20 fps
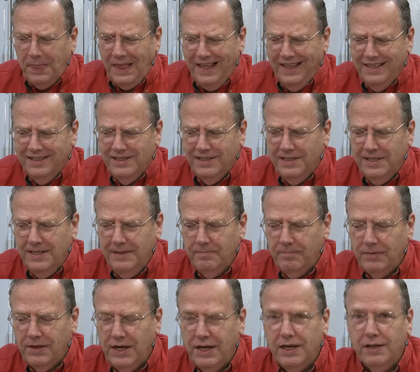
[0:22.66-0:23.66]
Let's see.
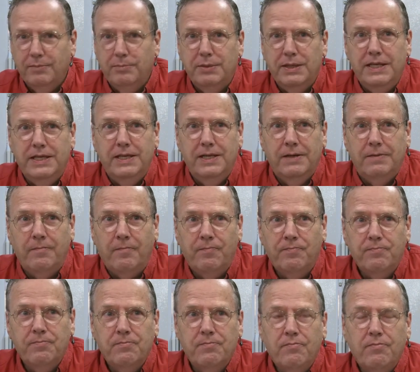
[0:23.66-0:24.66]
I'll be
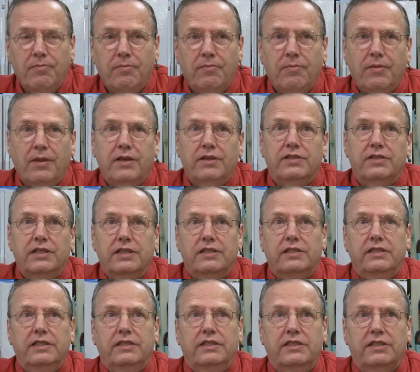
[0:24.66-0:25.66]

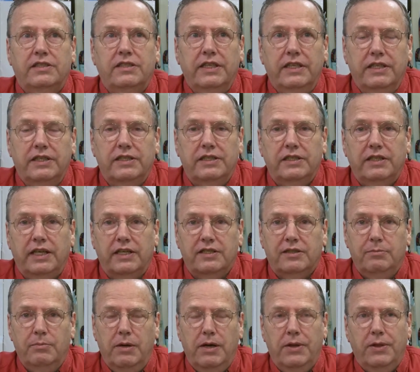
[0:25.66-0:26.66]
66
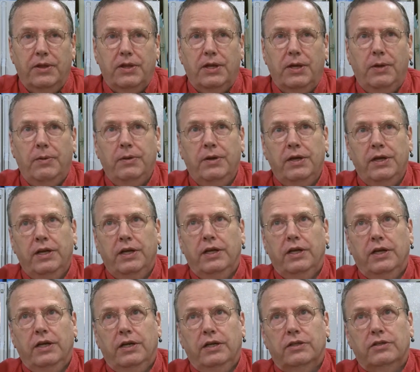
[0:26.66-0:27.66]
next month.
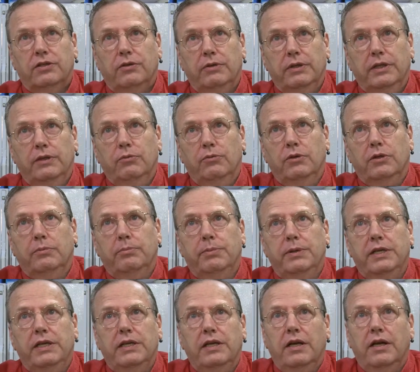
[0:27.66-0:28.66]
So it will
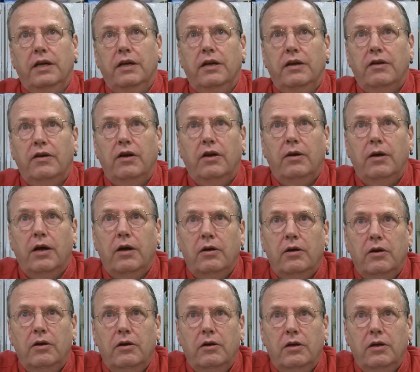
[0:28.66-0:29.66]
be
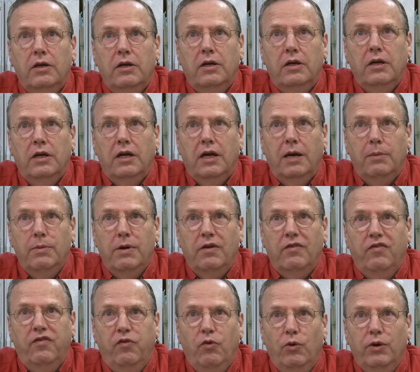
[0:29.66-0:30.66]

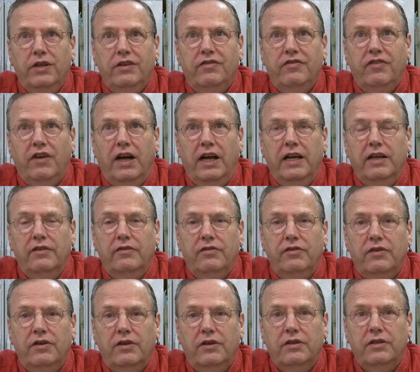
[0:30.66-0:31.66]
about
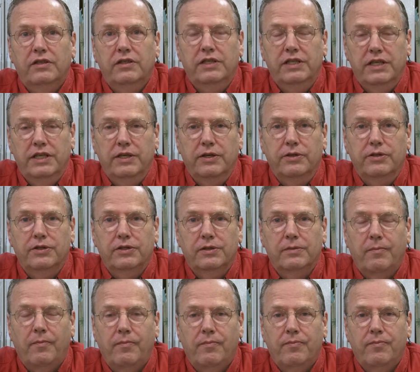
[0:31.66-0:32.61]
45 years